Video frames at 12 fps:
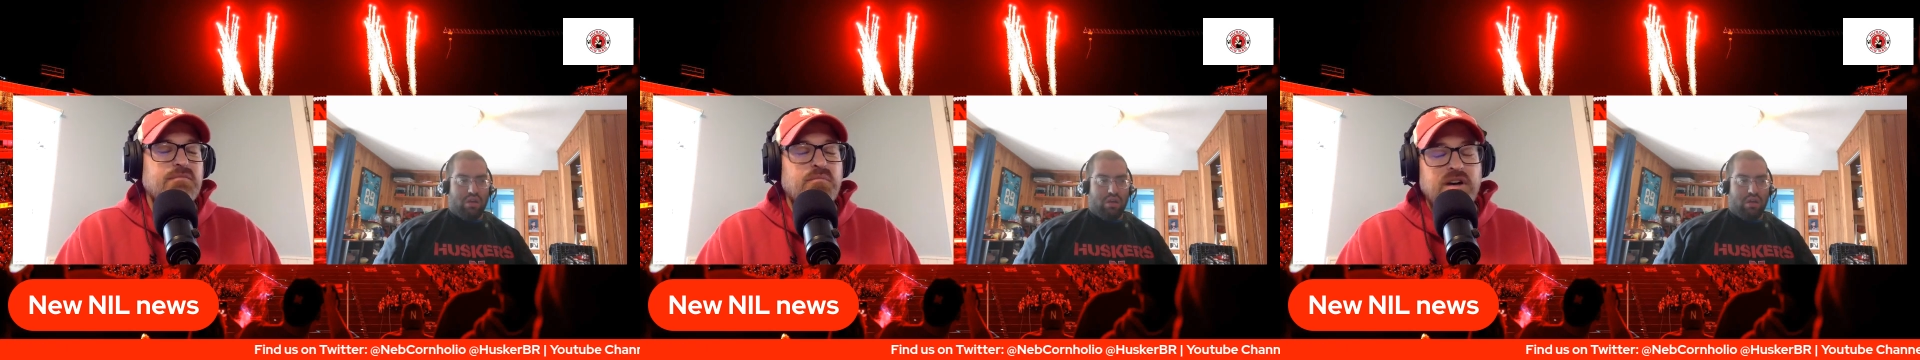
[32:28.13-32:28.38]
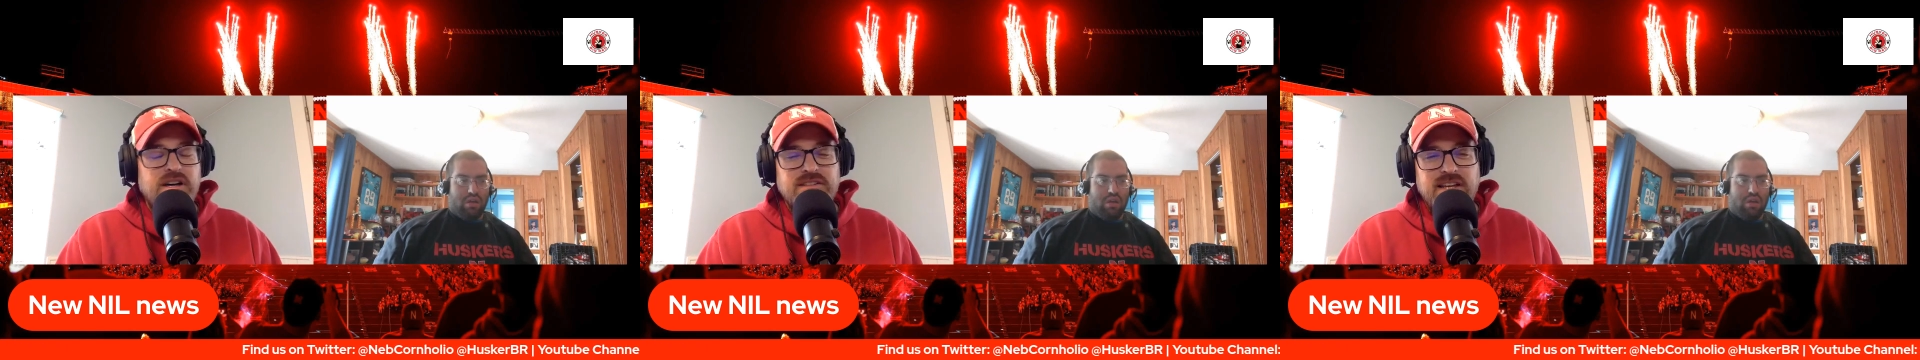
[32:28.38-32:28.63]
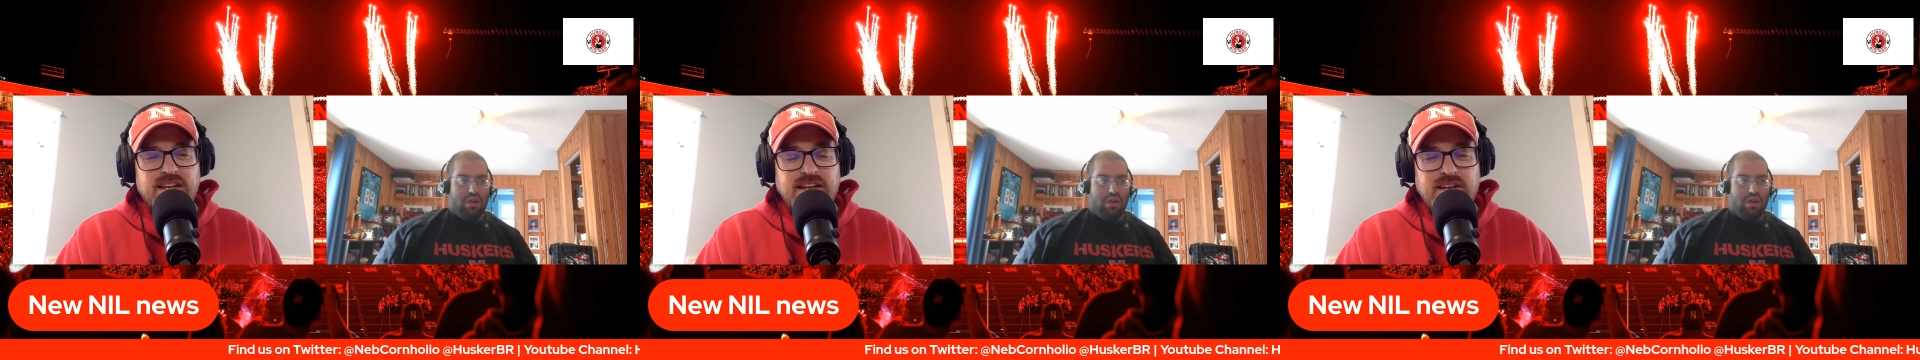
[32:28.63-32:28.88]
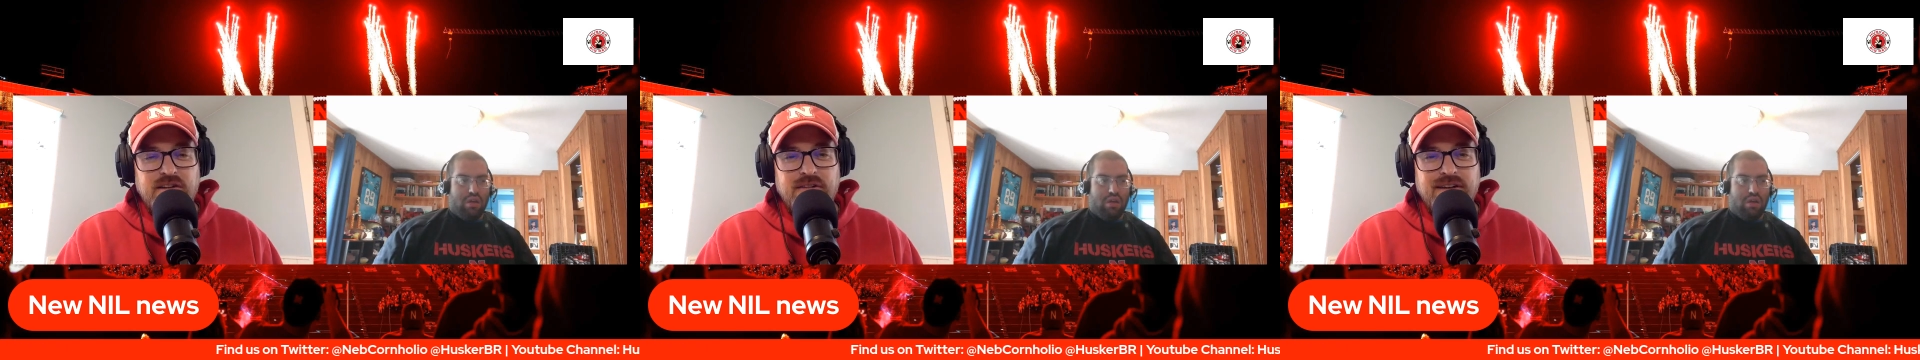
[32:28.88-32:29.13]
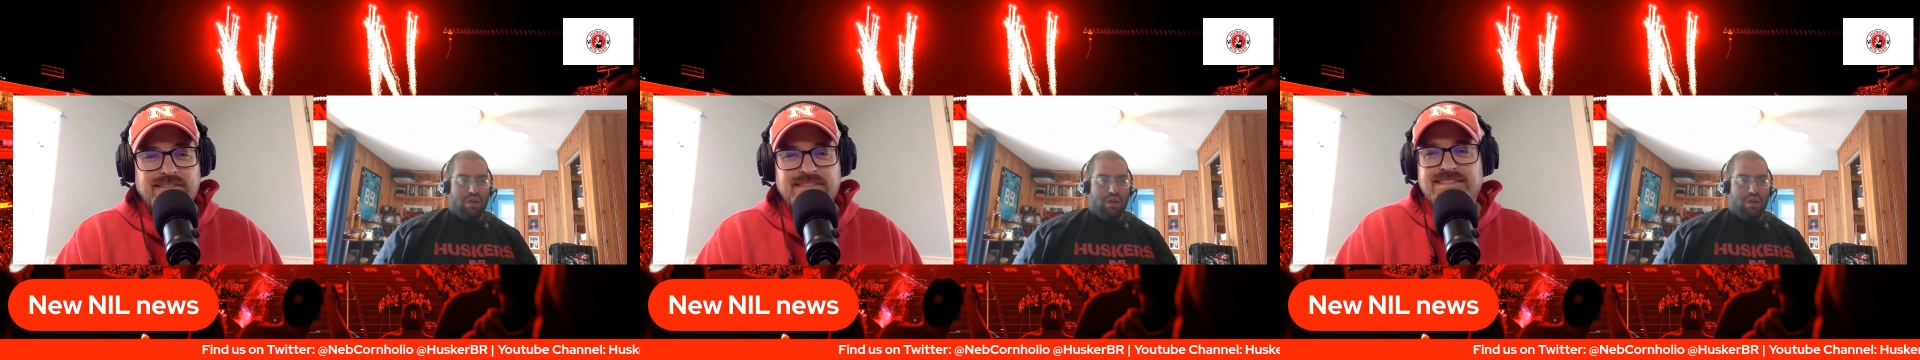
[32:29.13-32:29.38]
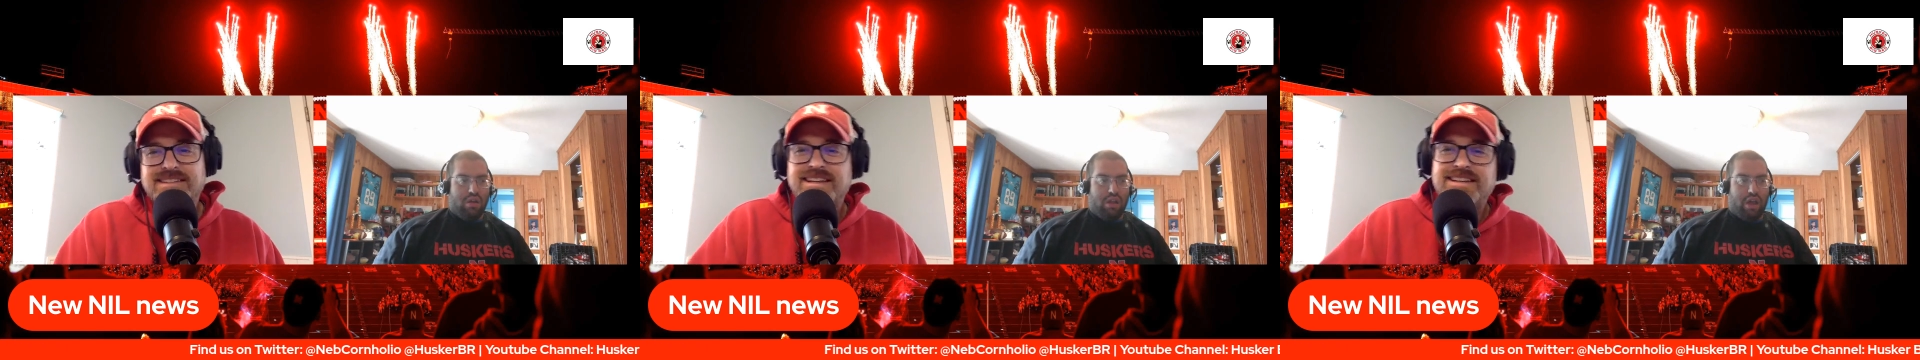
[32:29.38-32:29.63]
Speaker 1: But at any rate,
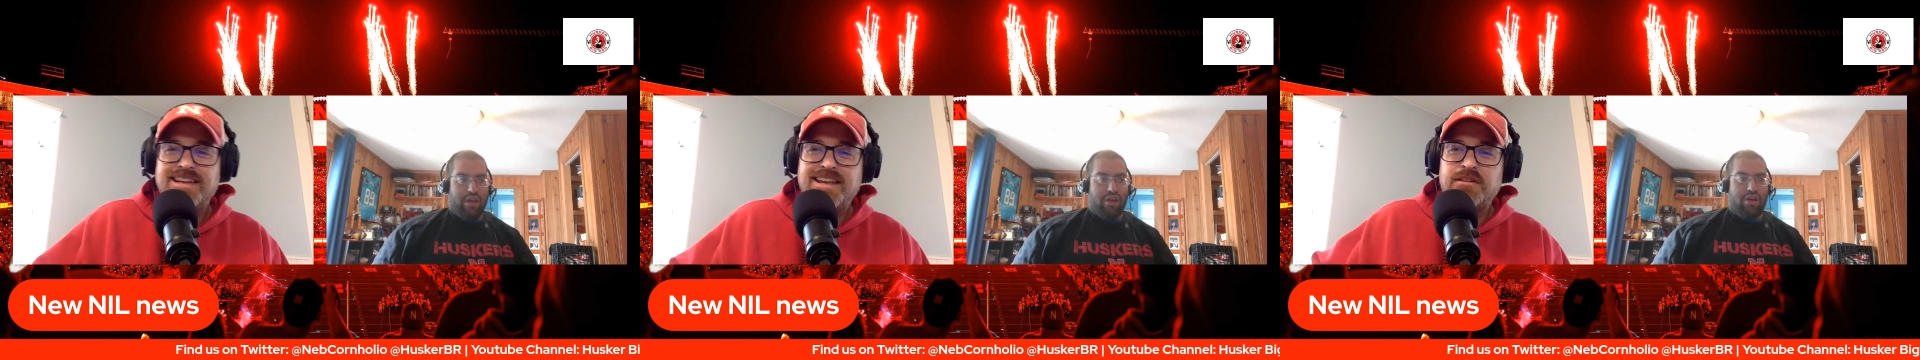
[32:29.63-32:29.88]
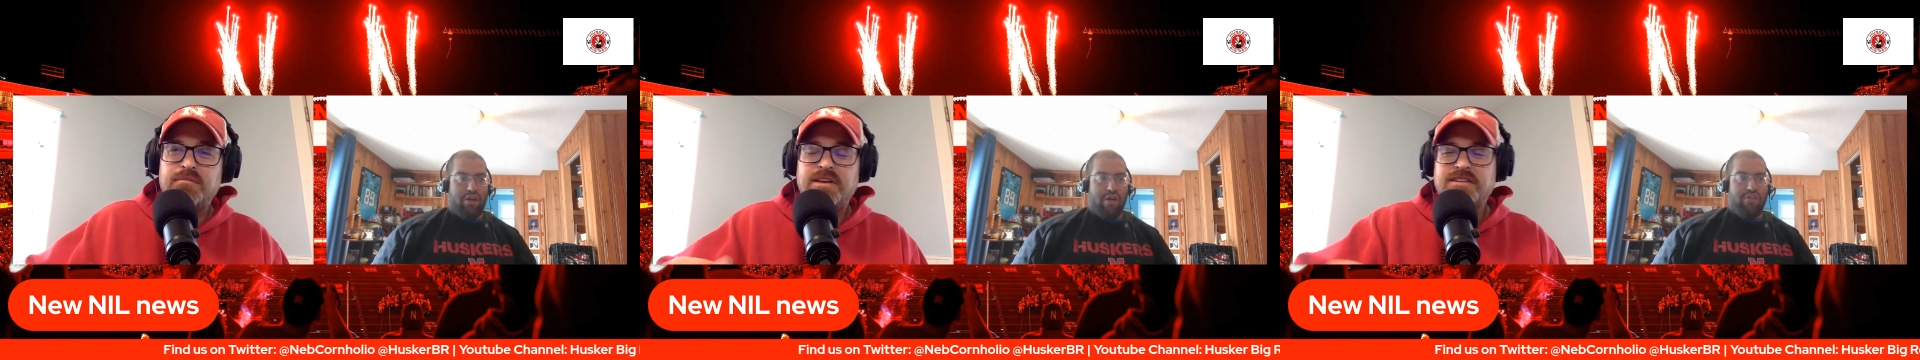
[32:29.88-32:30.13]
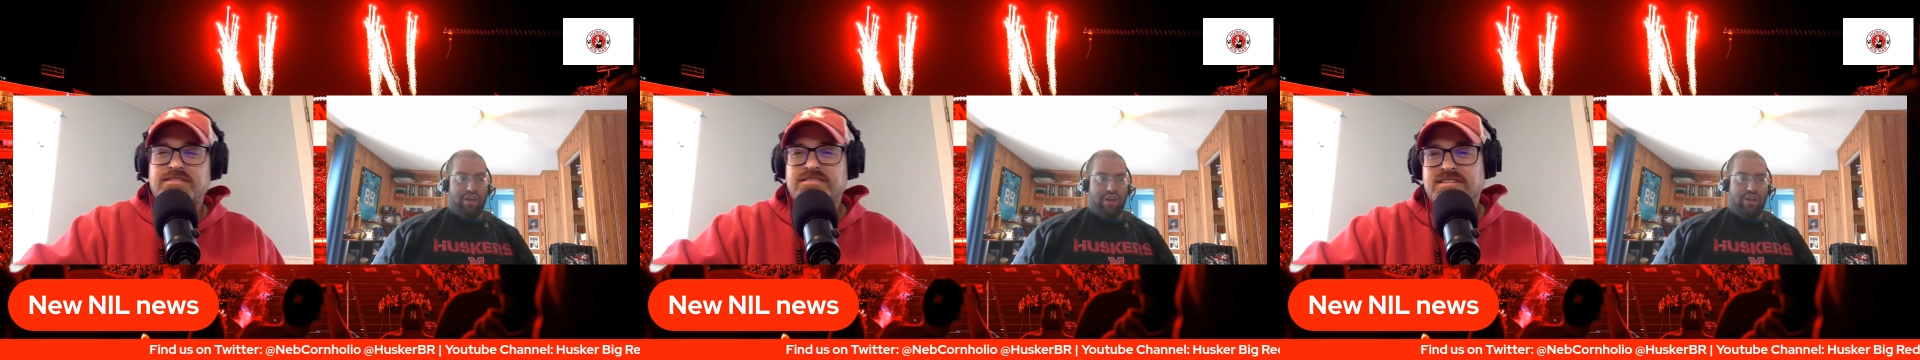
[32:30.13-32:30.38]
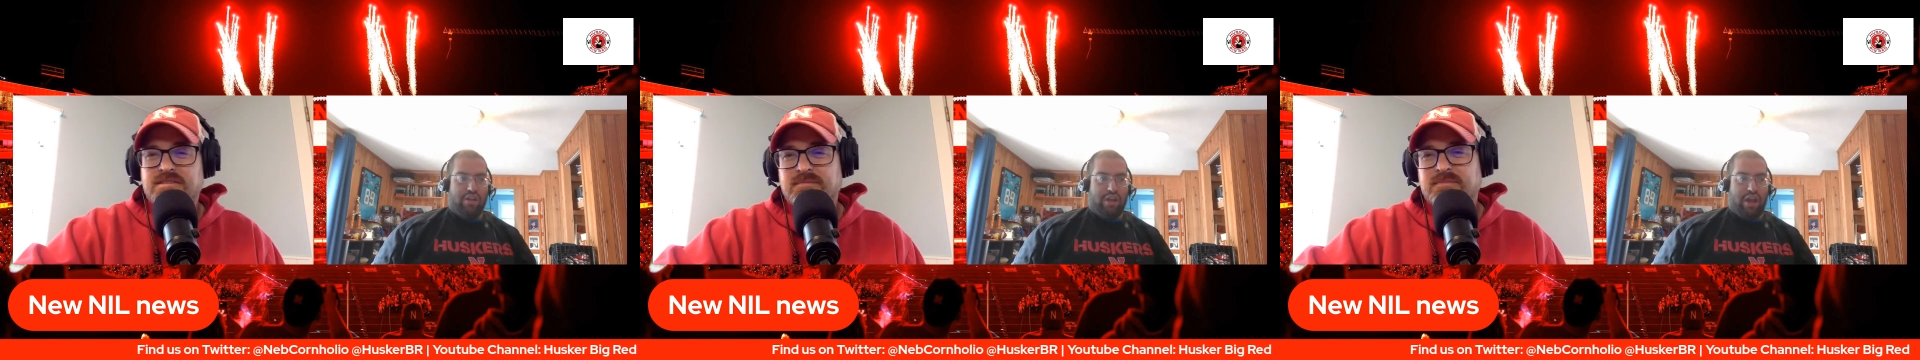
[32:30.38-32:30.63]
they had good coaching.